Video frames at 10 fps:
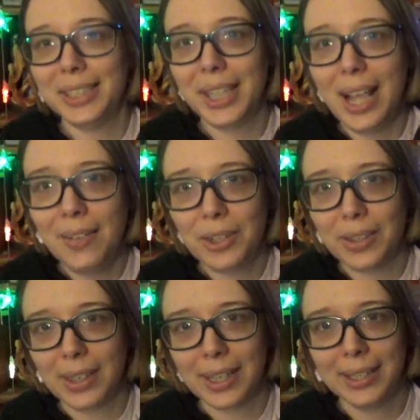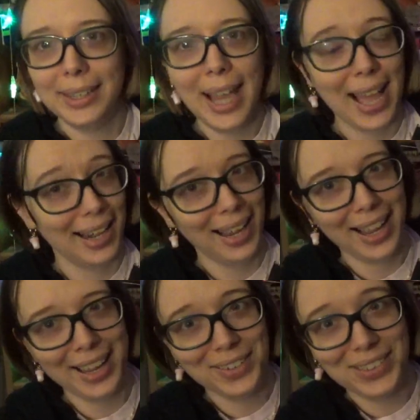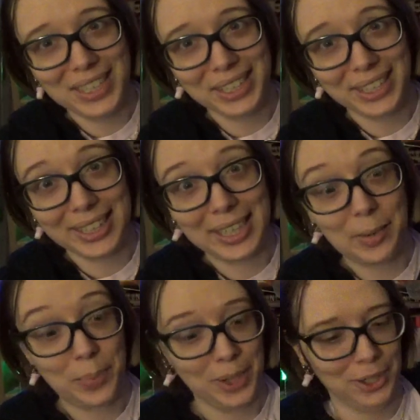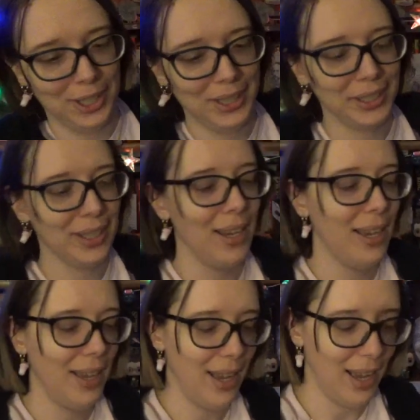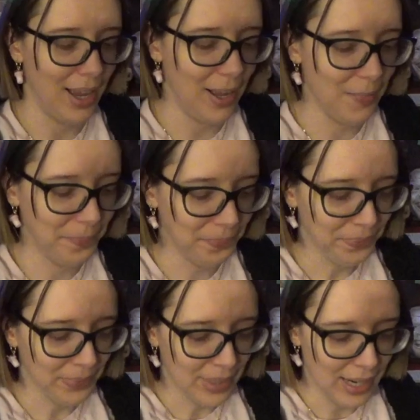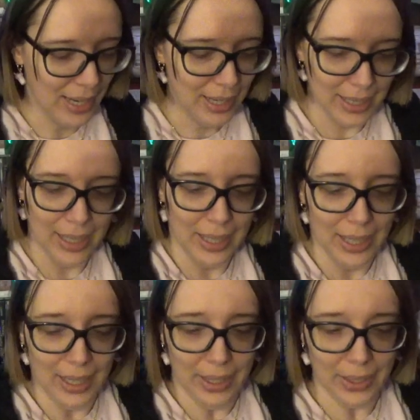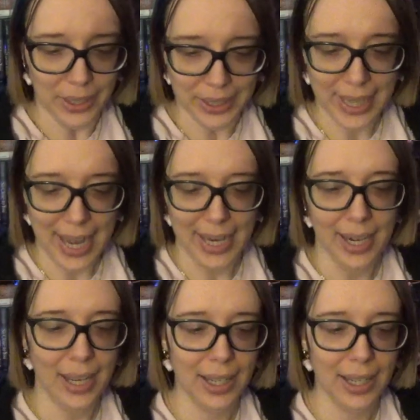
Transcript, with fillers: is everything that I recently purchased. Um, because again,